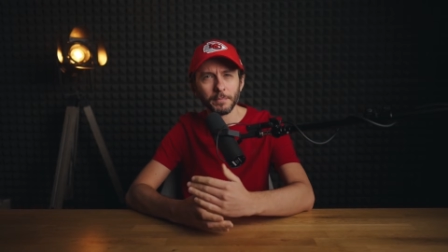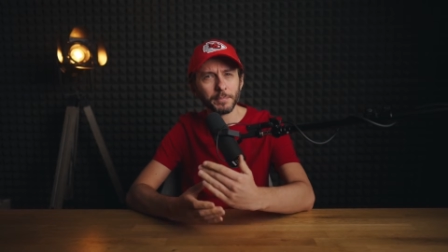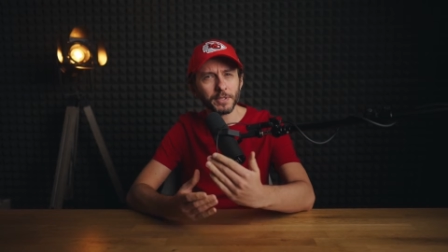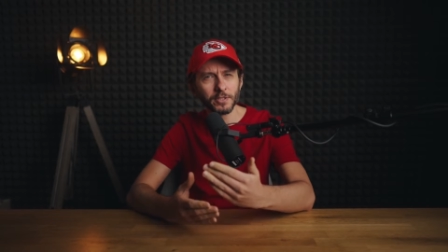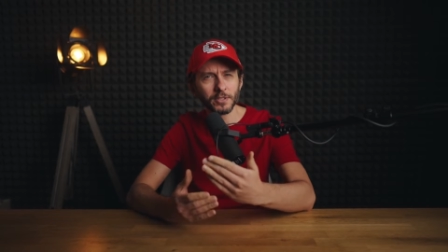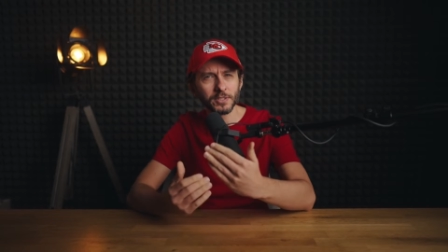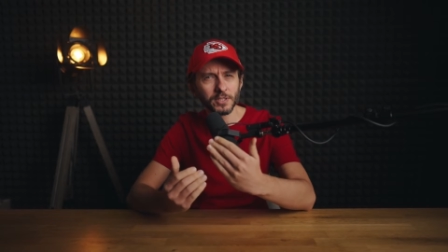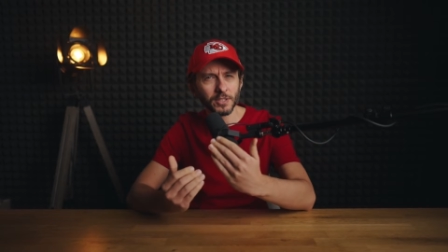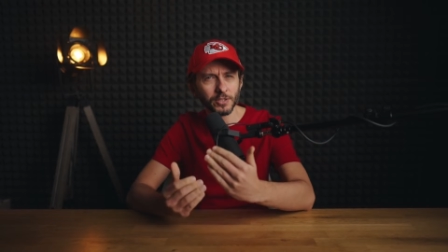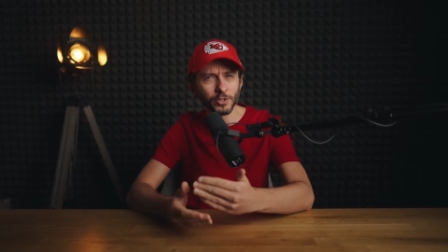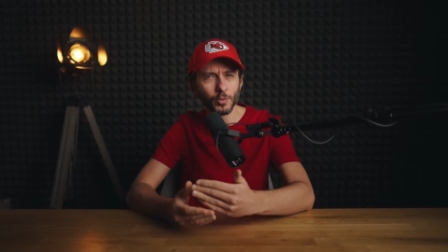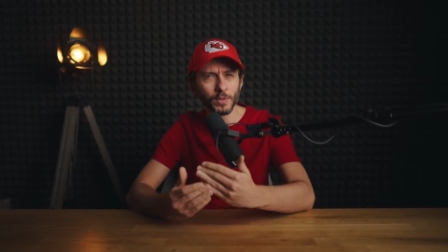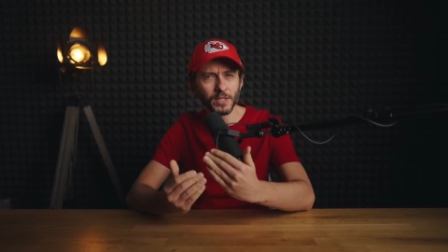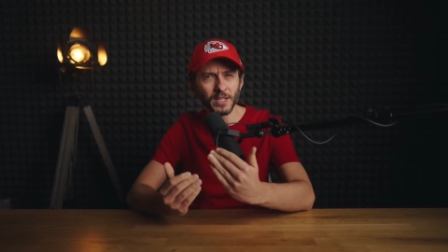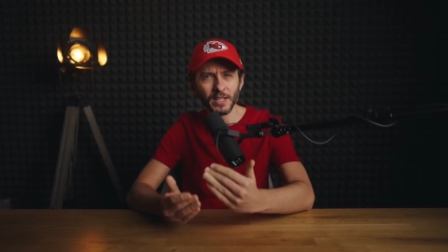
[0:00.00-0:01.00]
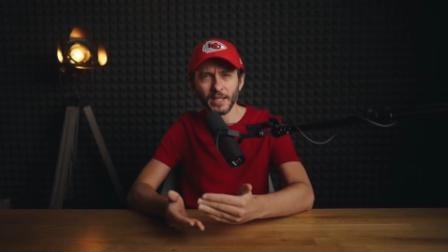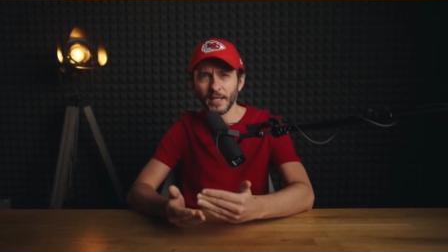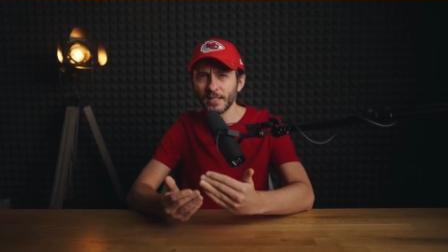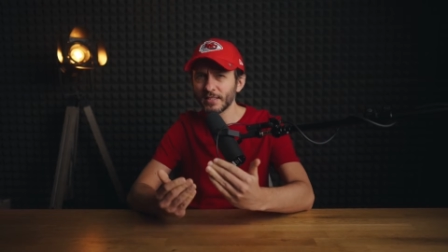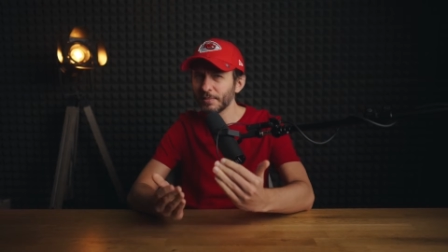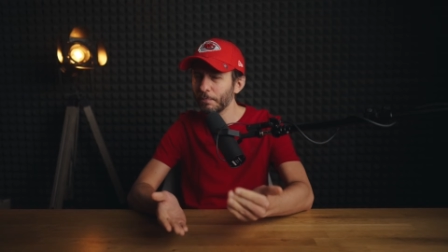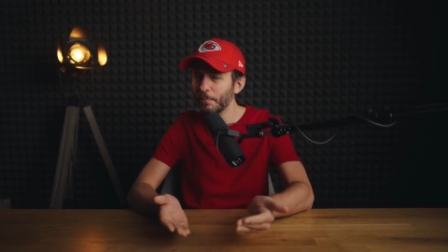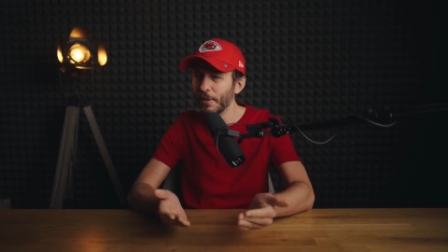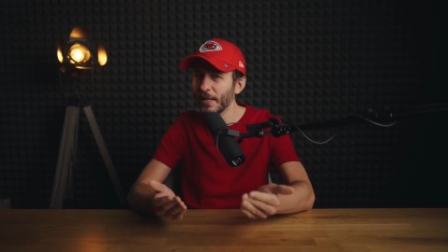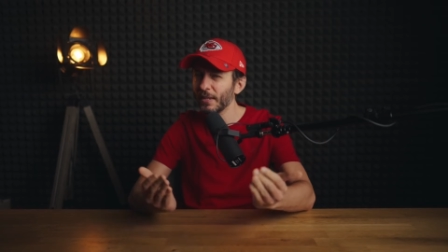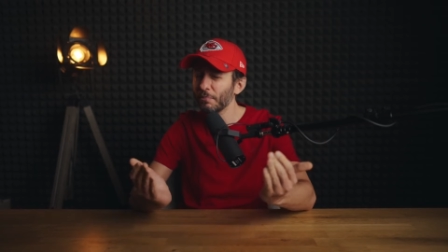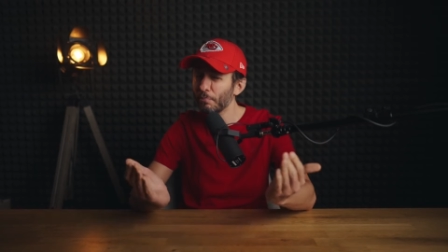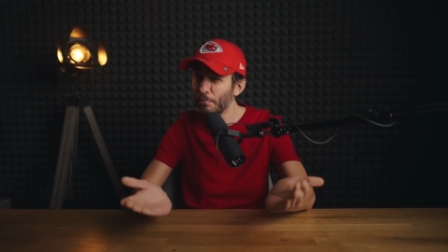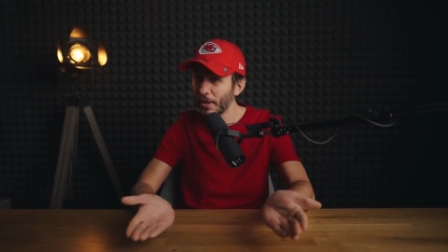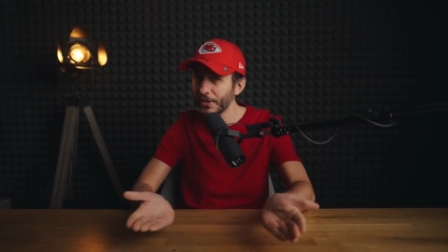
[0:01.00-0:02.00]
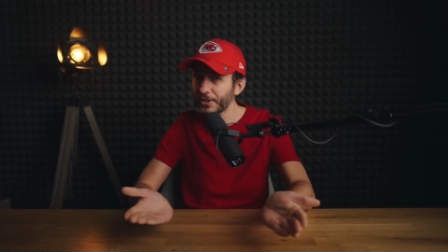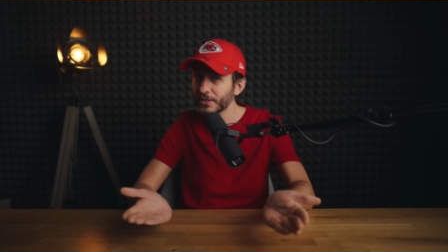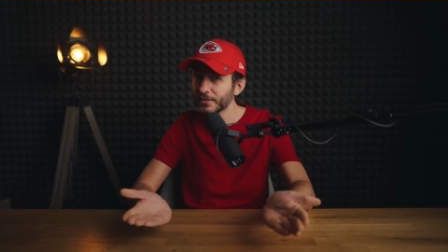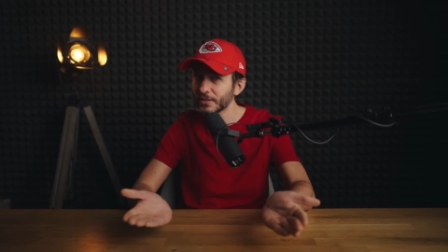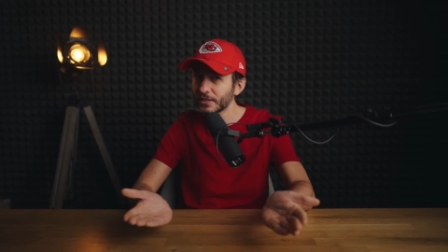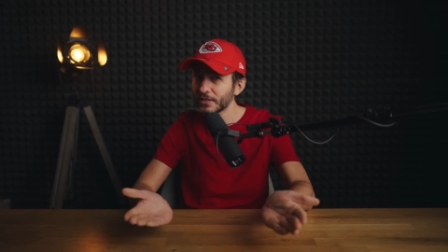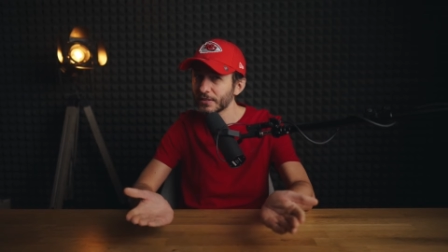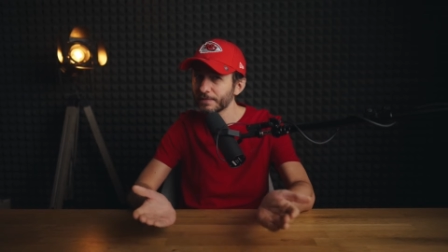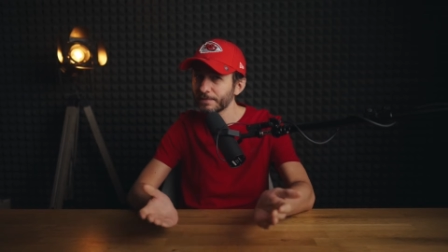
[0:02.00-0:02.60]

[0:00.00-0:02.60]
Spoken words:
because no one likes bad buttons.